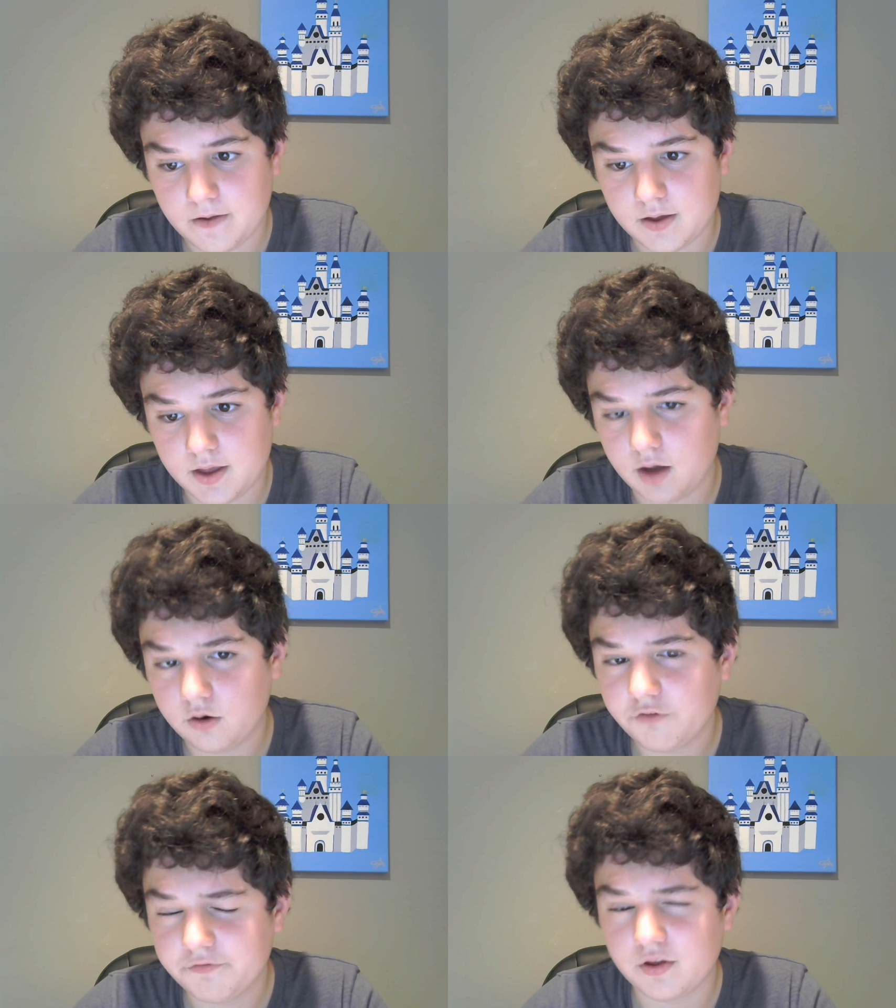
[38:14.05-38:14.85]
I don't
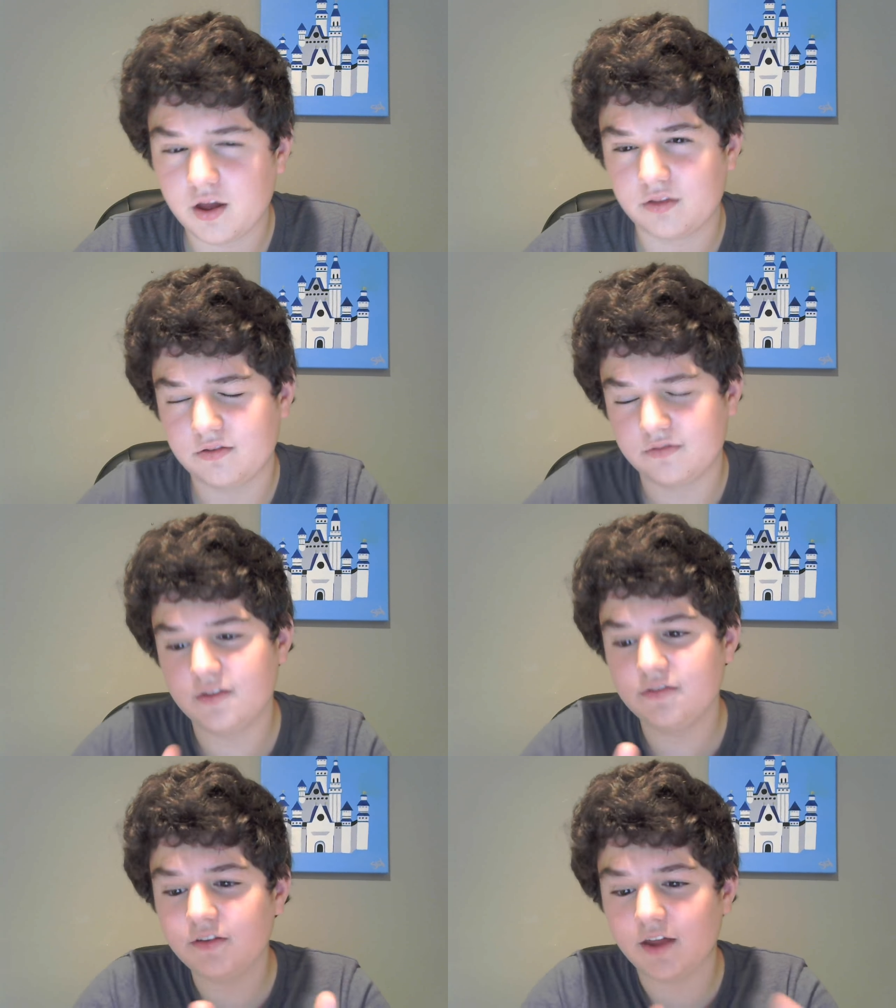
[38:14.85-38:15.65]
know if...
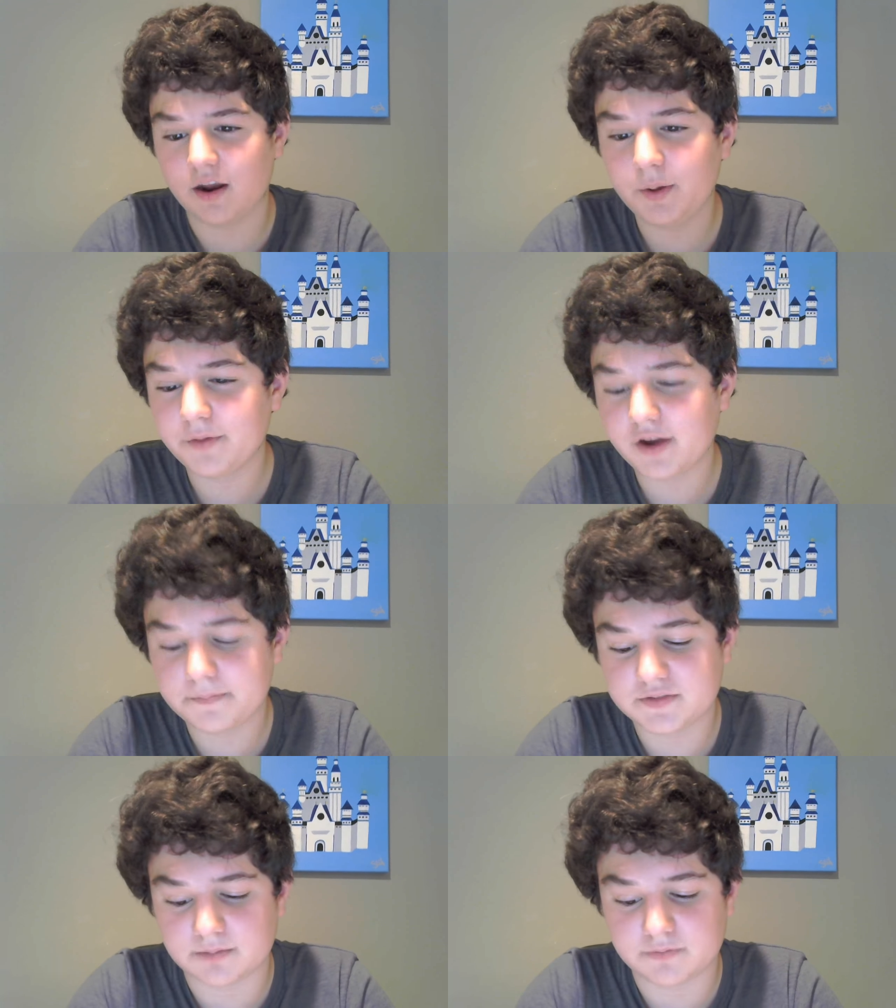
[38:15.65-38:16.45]
Disney Dan, I'm going to bring
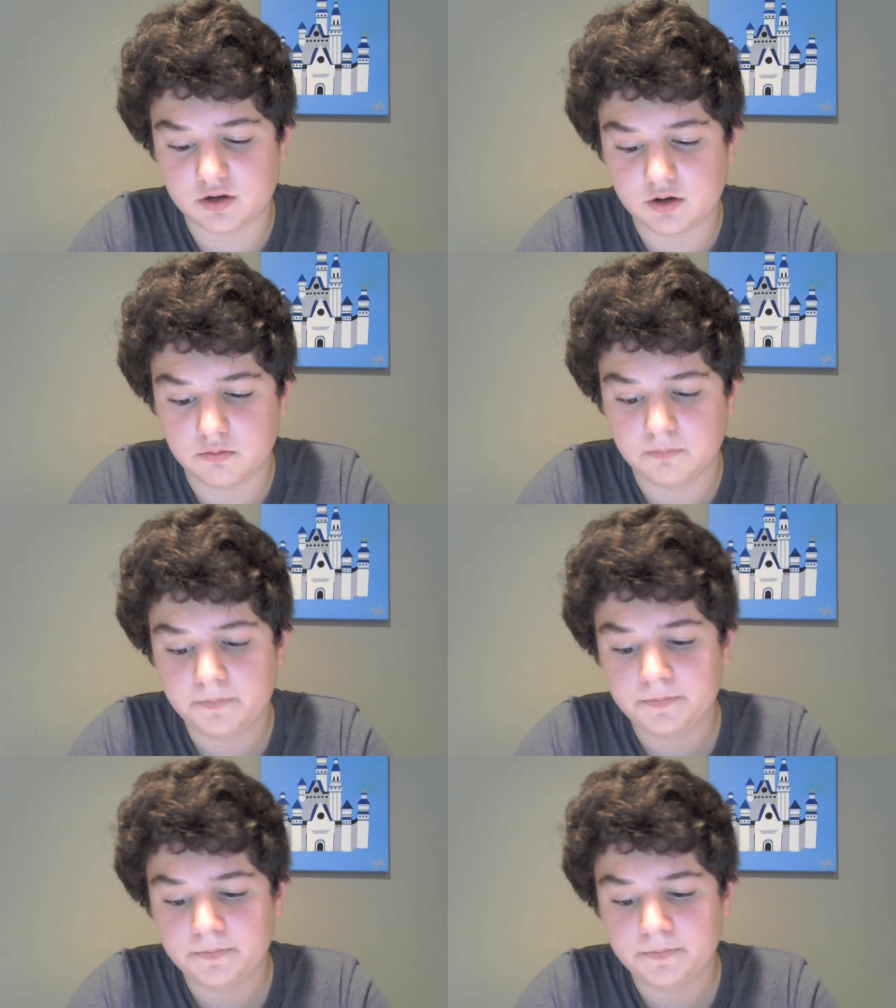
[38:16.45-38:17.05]
up something to you.